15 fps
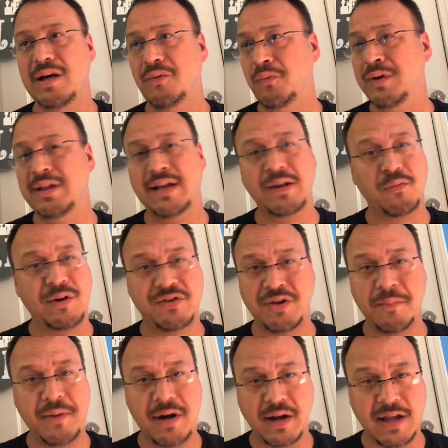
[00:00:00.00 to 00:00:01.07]
We like
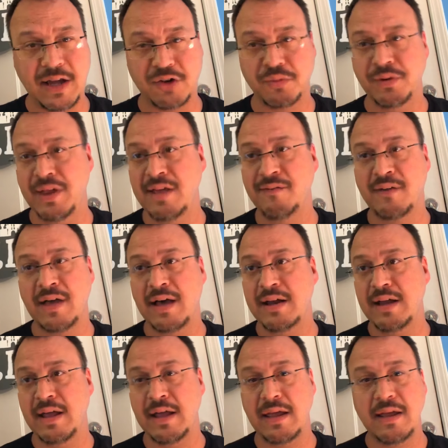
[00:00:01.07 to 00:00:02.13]
Restaurant Marrakesh. Well, they've
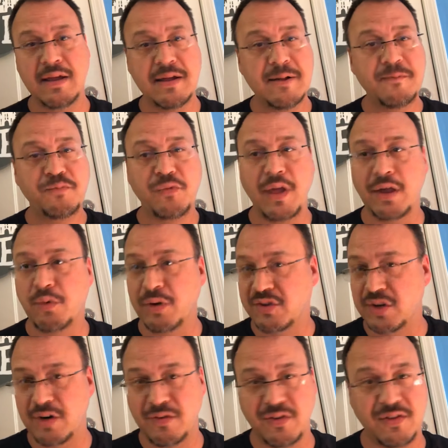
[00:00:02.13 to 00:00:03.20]
got a quick
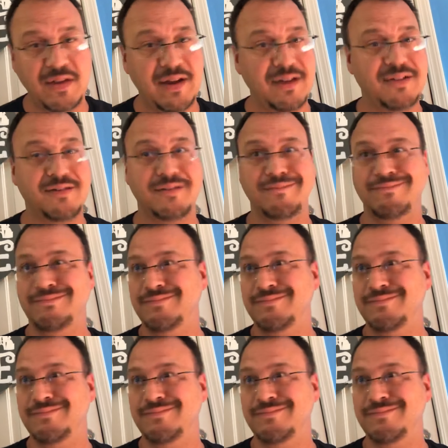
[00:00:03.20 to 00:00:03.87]
service that is